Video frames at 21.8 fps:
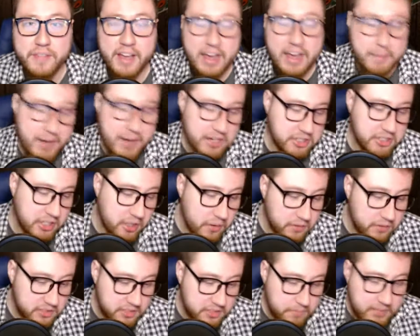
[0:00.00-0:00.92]
I'm actually
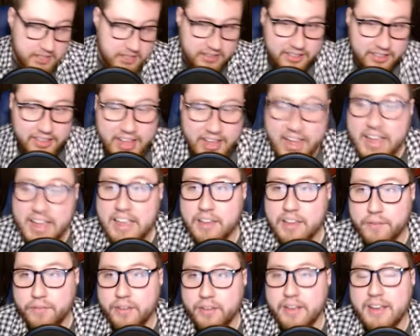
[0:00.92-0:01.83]
going to be
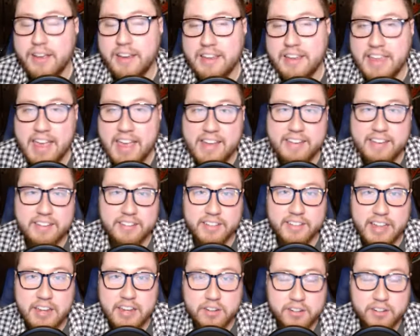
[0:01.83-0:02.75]
live again
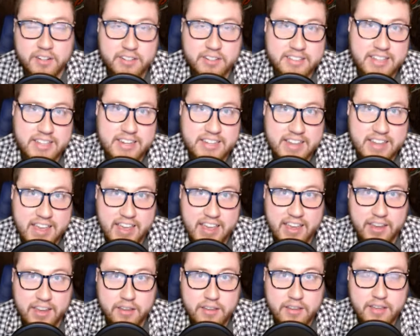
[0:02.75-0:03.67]
later
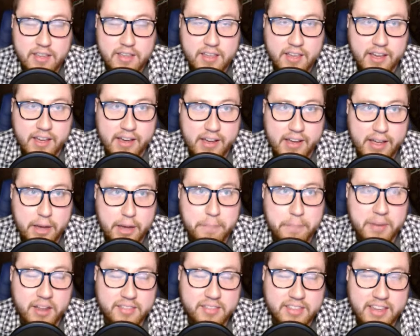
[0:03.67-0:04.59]
today,
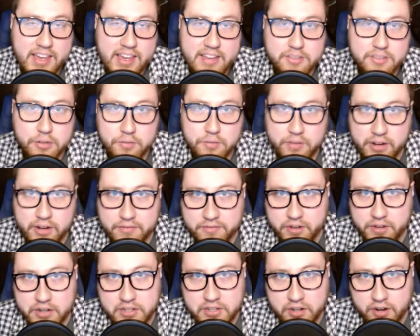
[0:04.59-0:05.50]
helping out the guys over at
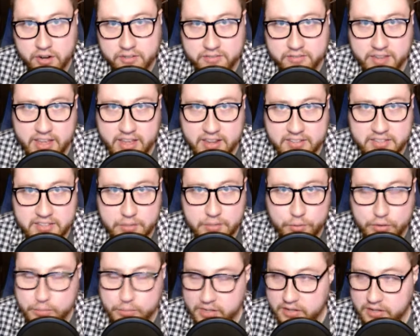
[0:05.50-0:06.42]
Front Yard Fantasy
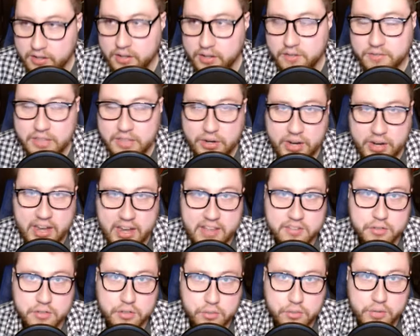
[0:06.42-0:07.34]
with a little bit of their
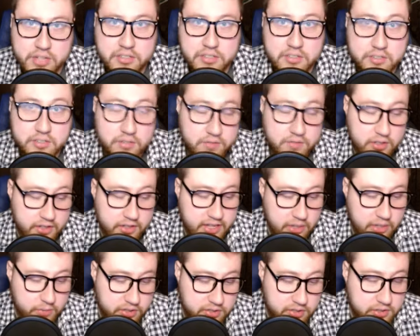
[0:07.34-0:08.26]
answering questions. So if you
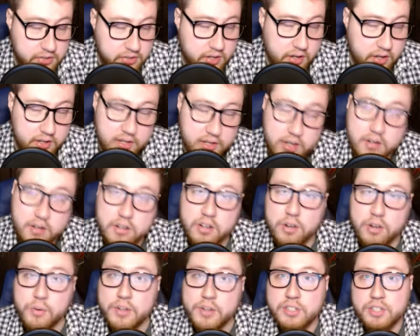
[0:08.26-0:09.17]
like what you saw here, you
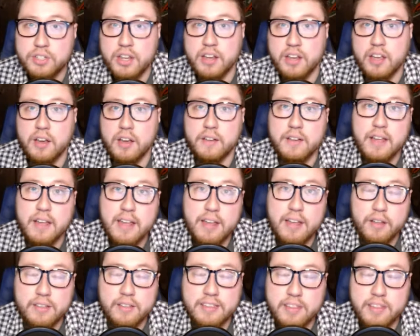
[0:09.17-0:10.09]
can always check out
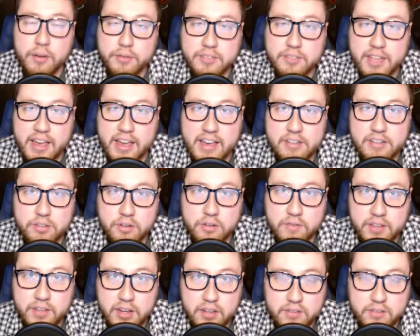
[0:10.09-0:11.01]
those guys
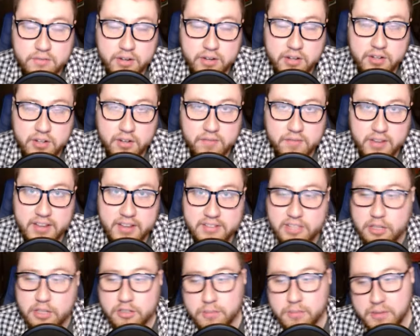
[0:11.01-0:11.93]
over there in the Front Yard
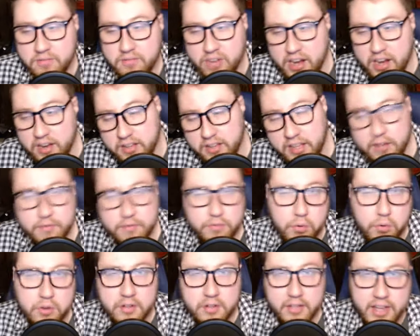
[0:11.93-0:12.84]
Fantasy. It's going to be around like
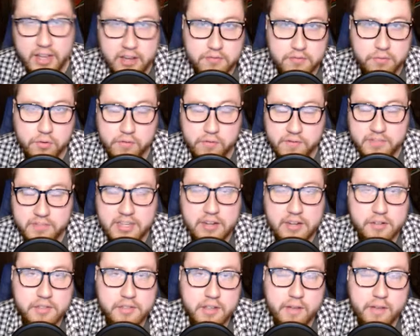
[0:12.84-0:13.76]
4 o'clock,
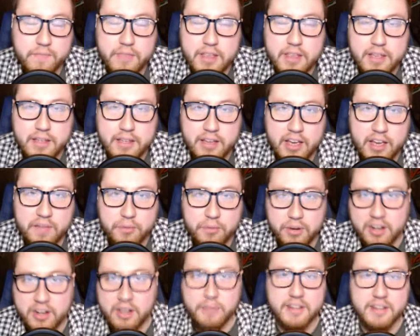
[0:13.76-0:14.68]
4:15 or so. If you
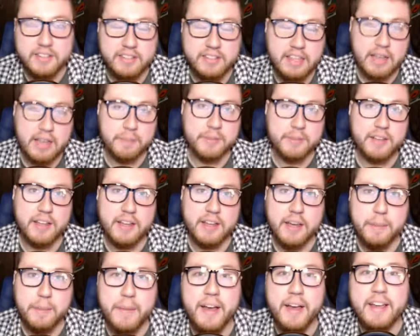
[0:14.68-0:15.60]
want to come in and stop
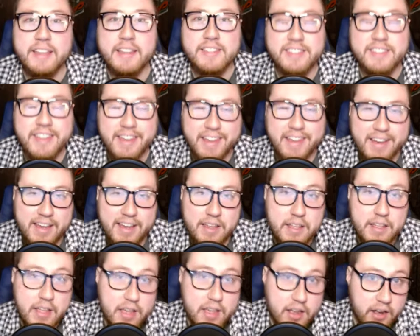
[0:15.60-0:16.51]
by and say hi.
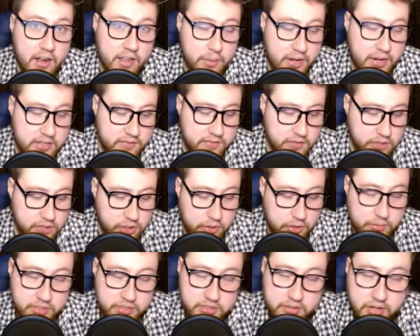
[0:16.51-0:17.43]
Otherwise, if you
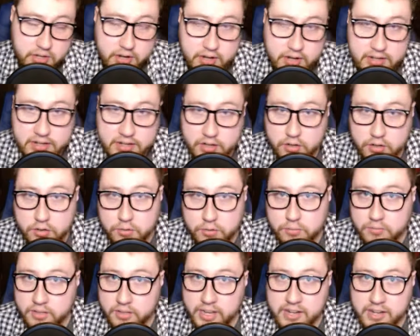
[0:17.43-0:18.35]
enjoyed what you saw here,
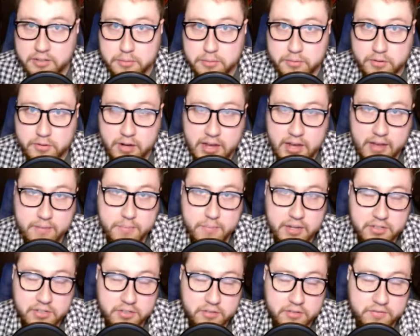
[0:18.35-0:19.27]
cool. Like, subscribe.
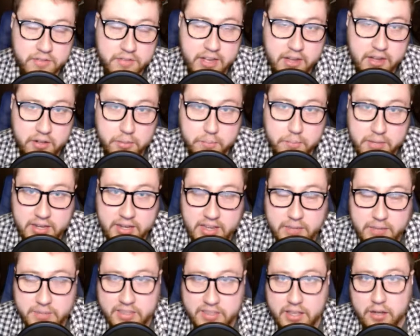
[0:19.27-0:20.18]
Make sure to follow me
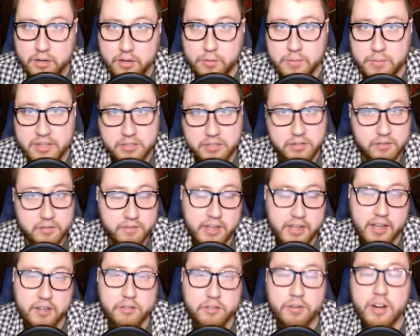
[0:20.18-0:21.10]
at Methodical. Make sure to
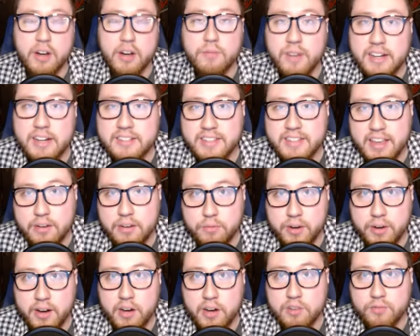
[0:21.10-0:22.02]
follow Gridiron Ratings at
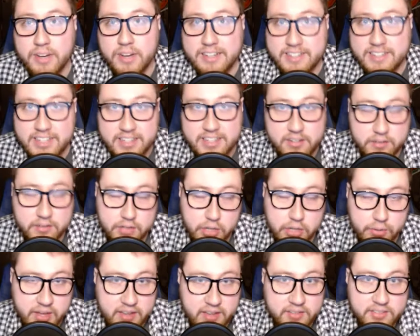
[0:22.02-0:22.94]
Gridiron Rating,
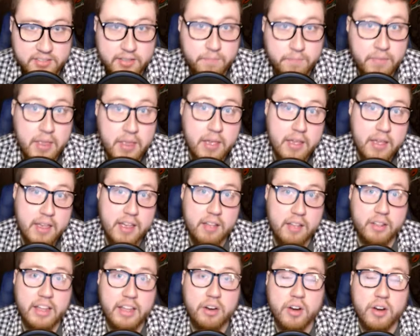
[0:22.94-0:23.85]
no S.
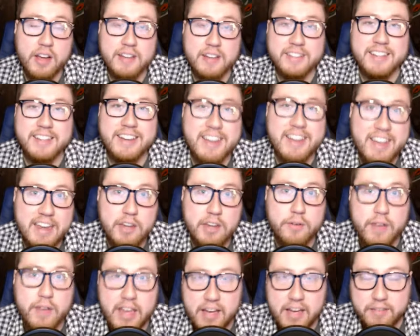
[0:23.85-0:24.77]
And later on tonight,
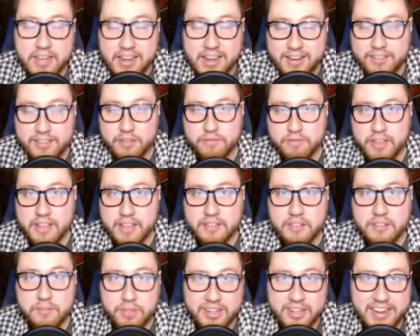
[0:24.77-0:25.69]
you have Getting
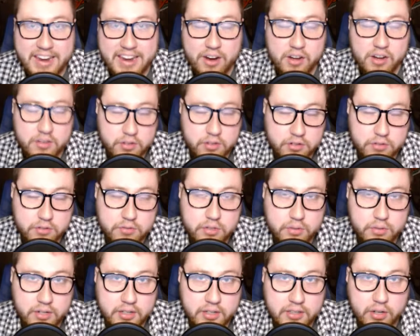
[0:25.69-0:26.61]
Defensive with Gary and the crew
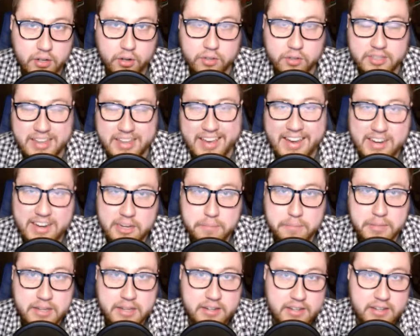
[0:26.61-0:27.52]
doing all the
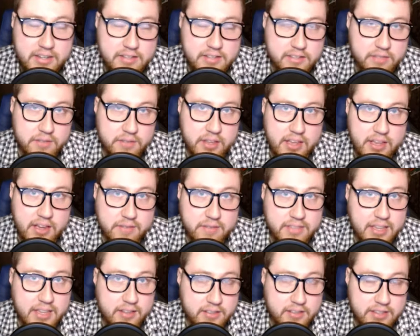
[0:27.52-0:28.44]
IDP needs. If you have,
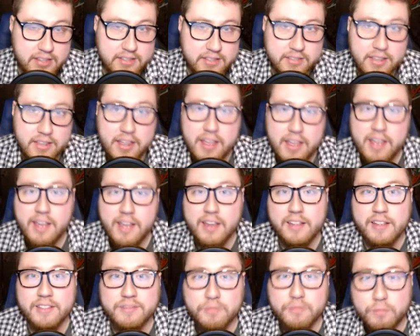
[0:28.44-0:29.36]
that is
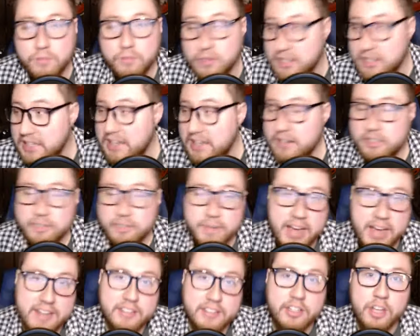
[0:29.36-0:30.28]
the
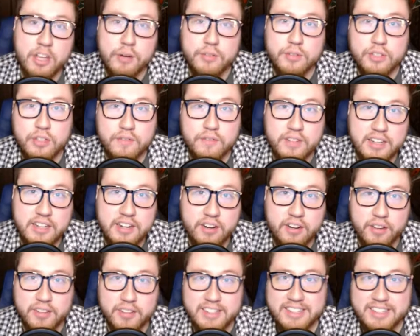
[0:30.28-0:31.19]
spot to go to if you need
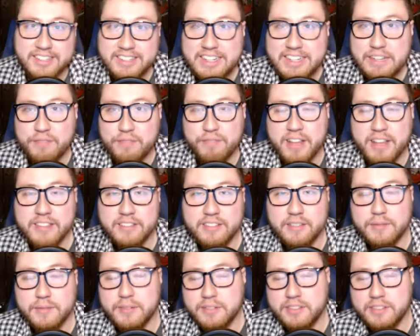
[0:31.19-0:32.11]
all the
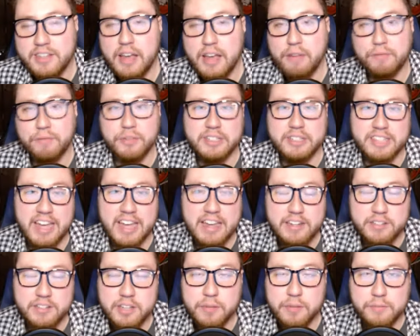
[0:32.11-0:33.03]
defensive stuff, which I
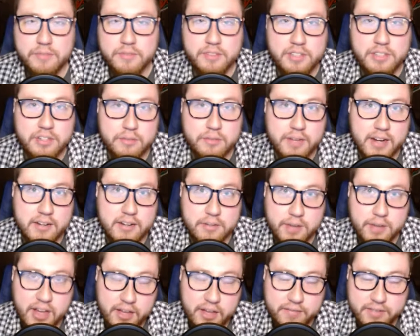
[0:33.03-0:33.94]
don't do. I
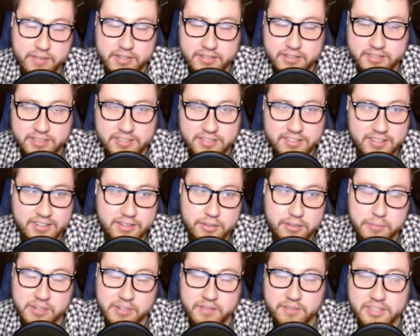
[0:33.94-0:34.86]
do offense and a
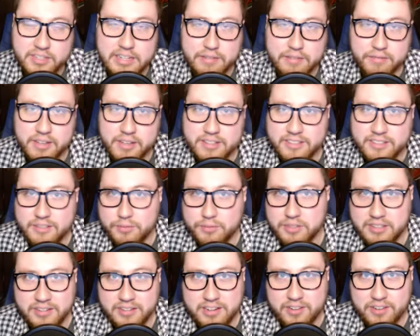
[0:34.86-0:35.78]
little bit of defense is
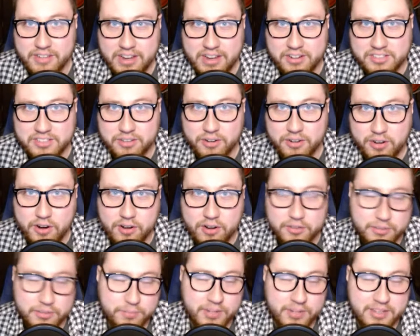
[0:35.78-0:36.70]
when the Arizona
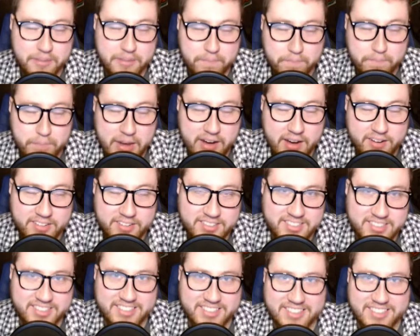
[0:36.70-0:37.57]
Cardinals are playing the Bears.